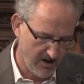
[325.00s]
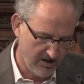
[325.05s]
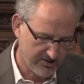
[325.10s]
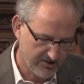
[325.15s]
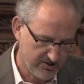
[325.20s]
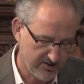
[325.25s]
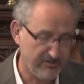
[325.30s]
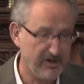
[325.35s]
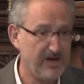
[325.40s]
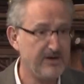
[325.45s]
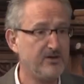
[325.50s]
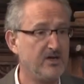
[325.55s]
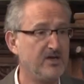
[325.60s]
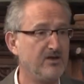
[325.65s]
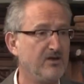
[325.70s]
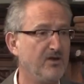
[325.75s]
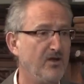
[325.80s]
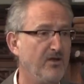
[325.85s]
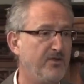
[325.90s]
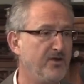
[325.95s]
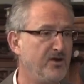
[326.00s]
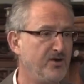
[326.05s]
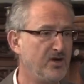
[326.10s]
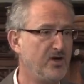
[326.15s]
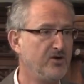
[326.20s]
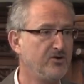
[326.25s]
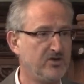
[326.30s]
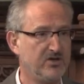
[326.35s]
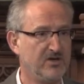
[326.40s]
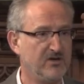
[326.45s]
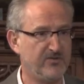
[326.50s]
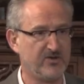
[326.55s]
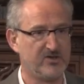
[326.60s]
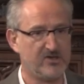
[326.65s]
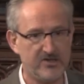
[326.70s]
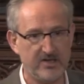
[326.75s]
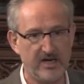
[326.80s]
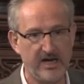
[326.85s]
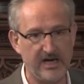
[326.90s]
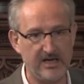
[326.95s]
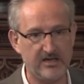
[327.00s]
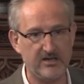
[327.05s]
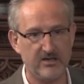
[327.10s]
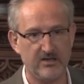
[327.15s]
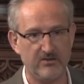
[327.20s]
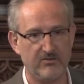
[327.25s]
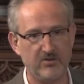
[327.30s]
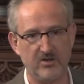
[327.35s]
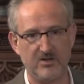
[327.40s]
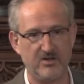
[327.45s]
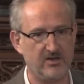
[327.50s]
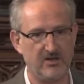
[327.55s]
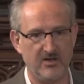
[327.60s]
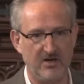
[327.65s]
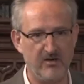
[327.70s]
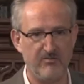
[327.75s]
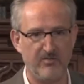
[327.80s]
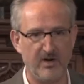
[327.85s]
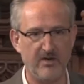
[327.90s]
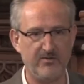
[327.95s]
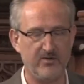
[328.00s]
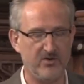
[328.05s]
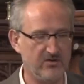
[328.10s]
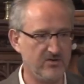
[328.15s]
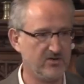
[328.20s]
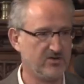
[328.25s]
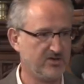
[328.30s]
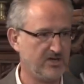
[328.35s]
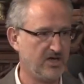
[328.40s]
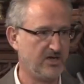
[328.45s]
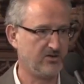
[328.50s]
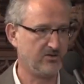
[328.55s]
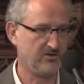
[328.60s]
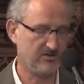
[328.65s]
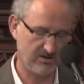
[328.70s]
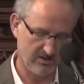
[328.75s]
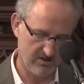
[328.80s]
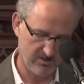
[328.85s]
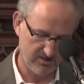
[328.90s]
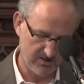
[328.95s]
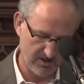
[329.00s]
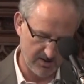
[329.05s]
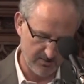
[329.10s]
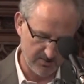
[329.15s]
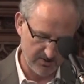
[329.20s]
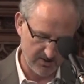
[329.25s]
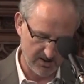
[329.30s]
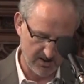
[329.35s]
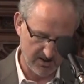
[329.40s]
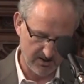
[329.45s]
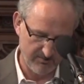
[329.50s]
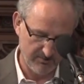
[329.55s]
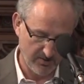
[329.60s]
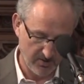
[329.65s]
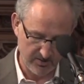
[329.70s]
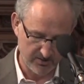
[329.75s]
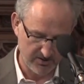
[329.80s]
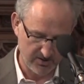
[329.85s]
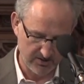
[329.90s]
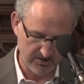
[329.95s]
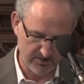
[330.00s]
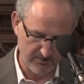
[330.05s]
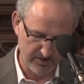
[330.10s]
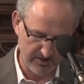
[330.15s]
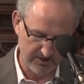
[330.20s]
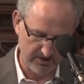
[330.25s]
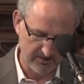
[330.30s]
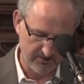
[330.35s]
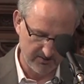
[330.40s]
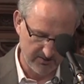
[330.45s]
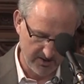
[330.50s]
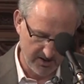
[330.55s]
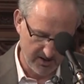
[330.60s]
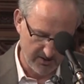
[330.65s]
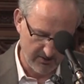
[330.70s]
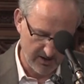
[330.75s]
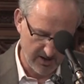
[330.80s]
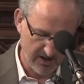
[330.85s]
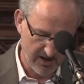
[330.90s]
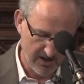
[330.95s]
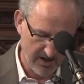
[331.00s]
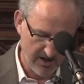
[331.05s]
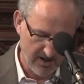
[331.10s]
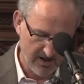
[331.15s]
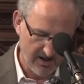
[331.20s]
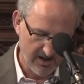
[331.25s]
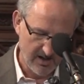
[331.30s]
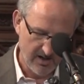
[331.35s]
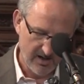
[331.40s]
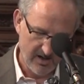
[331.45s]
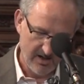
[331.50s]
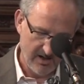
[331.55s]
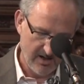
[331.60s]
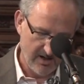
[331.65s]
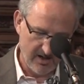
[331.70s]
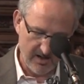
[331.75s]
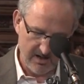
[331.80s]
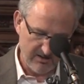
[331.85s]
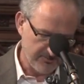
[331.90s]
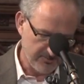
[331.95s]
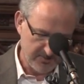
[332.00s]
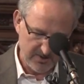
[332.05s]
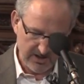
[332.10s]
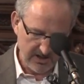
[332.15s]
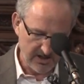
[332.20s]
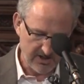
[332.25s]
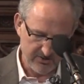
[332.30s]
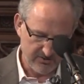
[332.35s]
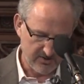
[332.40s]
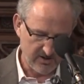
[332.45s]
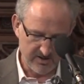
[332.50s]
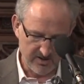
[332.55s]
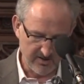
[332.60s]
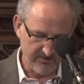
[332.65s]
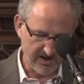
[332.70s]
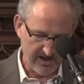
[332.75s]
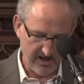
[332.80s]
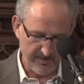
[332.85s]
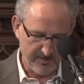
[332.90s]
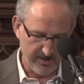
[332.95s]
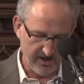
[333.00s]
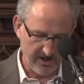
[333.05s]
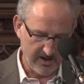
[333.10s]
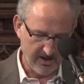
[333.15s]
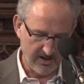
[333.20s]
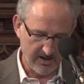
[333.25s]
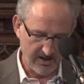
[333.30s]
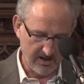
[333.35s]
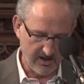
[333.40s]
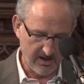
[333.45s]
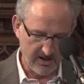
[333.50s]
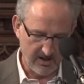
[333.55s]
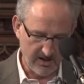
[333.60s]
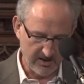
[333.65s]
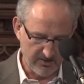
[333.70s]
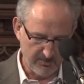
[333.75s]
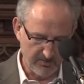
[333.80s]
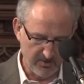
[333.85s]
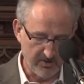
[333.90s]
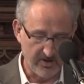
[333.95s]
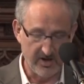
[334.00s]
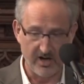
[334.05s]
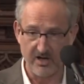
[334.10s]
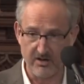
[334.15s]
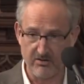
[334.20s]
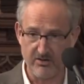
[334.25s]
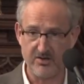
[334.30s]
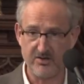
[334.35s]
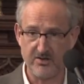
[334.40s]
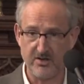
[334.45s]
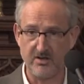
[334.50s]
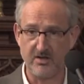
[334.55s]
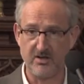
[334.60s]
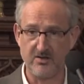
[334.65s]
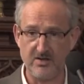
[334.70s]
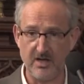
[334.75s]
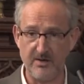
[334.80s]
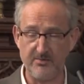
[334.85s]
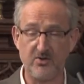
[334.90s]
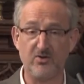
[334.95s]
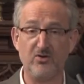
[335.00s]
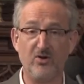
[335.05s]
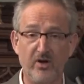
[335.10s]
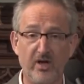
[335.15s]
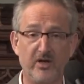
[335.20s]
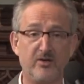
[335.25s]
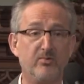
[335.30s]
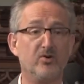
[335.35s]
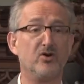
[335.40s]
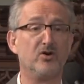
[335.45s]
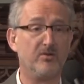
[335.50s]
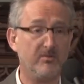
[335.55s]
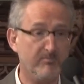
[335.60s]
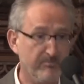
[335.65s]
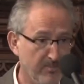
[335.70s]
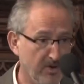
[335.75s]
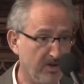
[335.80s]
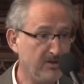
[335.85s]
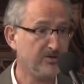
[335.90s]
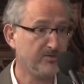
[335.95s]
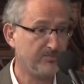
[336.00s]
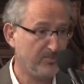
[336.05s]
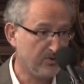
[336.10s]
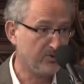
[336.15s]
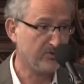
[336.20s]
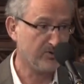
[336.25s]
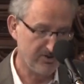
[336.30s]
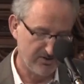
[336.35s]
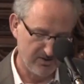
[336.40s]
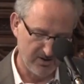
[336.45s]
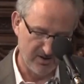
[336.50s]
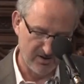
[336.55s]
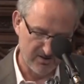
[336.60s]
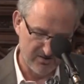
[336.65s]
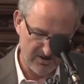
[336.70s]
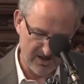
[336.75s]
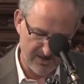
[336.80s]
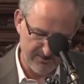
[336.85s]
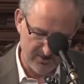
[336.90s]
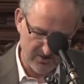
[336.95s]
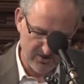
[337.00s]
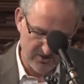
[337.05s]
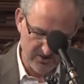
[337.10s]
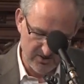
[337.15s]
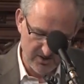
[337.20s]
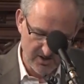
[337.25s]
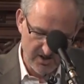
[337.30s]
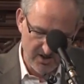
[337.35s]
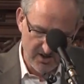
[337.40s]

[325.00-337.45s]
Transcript: surrounding the notion of the state, which is, in my view, the central concept in politics and political theory. And I was particularly interested in developing, exploring a Christian conception, or exploring multiple Christian conceptions